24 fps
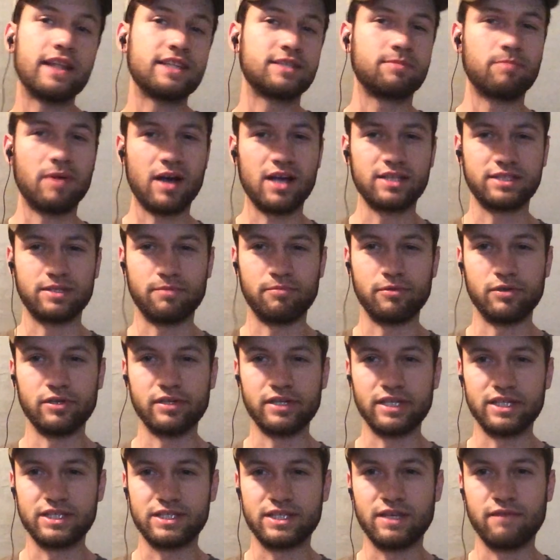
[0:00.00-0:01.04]
its
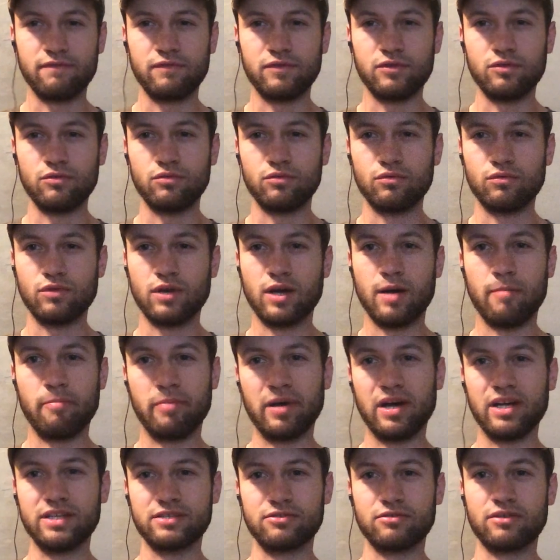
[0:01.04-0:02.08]
possibilities give you a
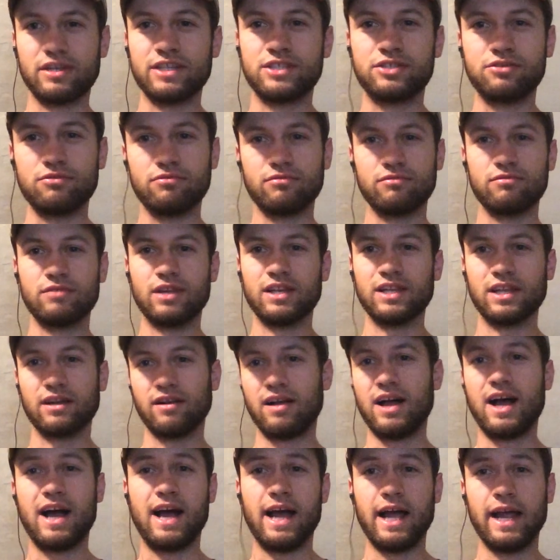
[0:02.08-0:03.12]
buzz or get you a little
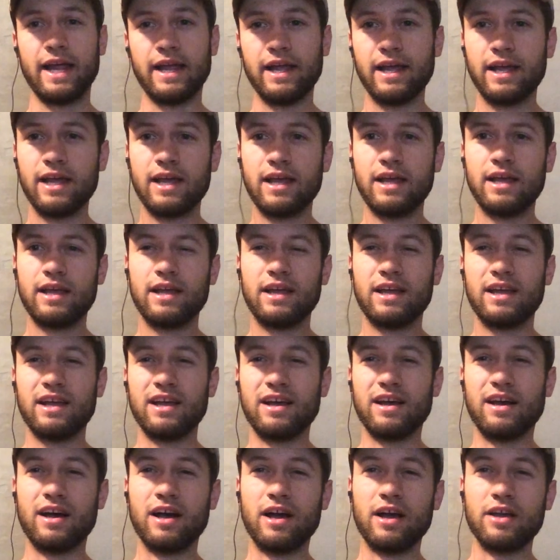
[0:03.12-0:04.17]
high.
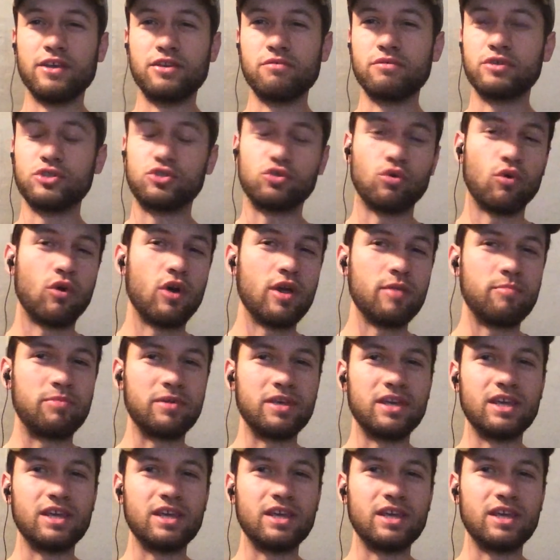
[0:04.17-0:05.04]
You enjoy